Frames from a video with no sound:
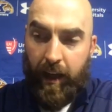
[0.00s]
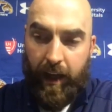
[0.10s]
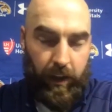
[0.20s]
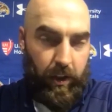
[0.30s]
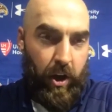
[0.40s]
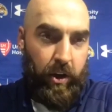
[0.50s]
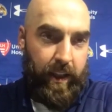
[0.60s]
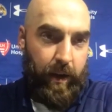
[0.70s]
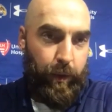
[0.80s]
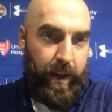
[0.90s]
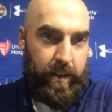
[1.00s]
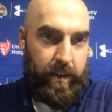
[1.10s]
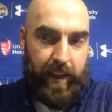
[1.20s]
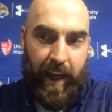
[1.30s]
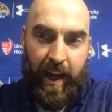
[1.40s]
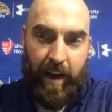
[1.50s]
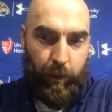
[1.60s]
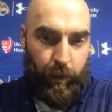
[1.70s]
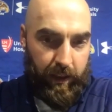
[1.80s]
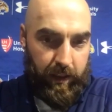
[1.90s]
And the longer that we as a staff
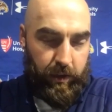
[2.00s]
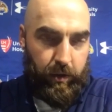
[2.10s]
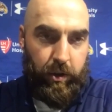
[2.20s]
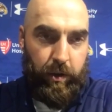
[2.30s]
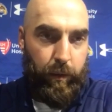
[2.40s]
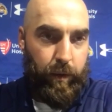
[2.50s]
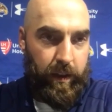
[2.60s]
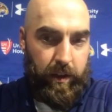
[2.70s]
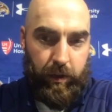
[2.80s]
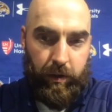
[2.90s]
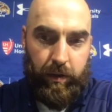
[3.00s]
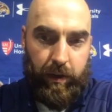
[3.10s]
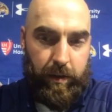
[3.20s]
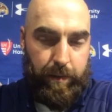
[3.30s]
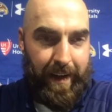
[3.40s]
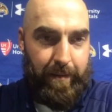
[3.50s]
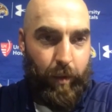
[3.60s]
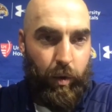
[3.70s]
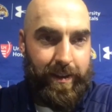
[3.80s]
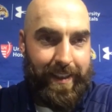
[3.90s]
and with this group and with this crew can spend
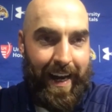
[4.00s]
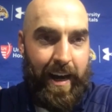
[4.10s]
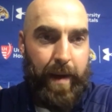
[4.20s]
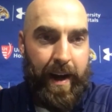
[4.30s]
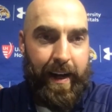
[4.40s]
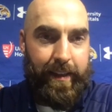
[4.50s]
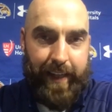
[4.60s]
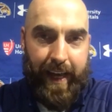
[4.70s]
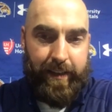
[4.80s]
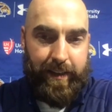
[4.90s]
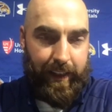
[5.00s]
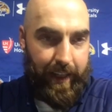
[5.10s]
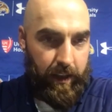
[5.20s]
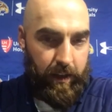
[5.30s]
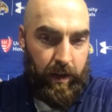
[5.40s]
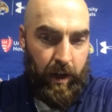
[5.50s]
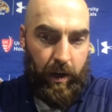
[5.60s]
more time on task together,